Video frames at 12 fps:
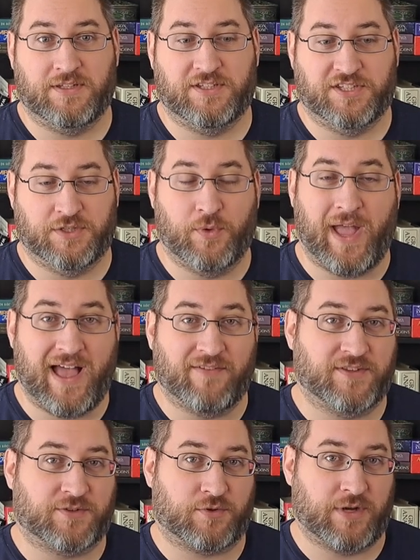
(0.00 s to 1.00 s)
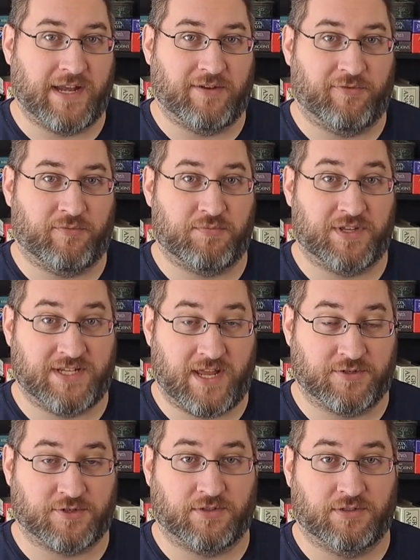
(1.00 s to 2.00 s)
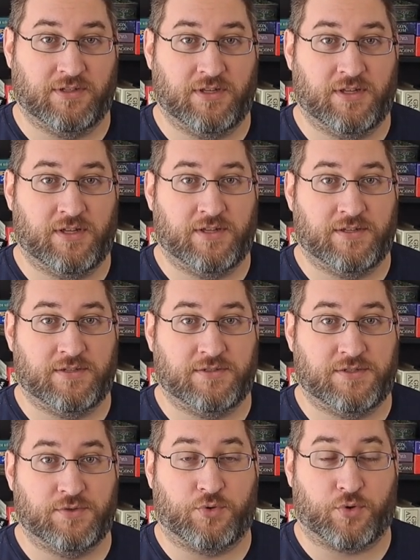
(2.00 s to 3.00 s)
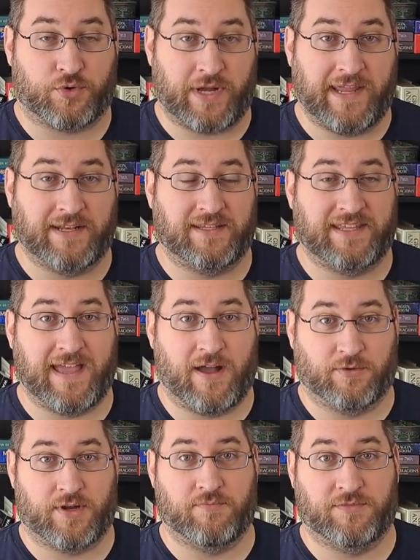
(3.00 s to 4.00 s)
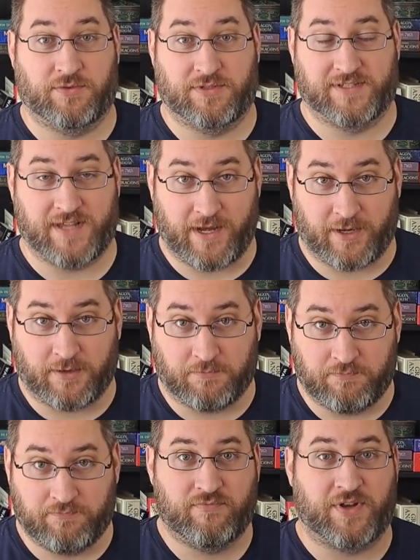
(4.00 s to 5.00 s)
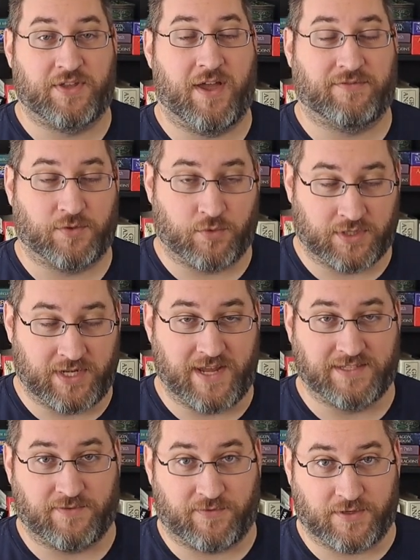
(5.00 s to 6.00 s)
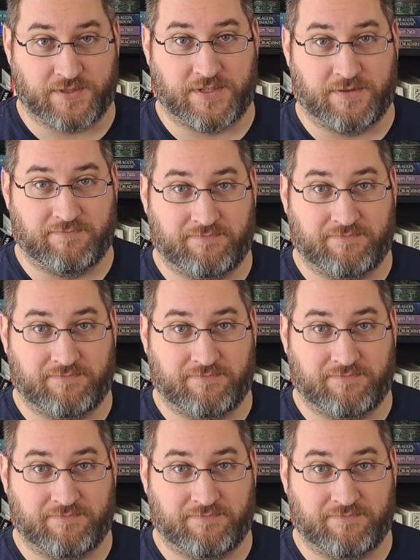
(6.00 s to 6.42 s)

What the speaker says: You have the creative potential to create the outcome you desire, but you have to organize it first.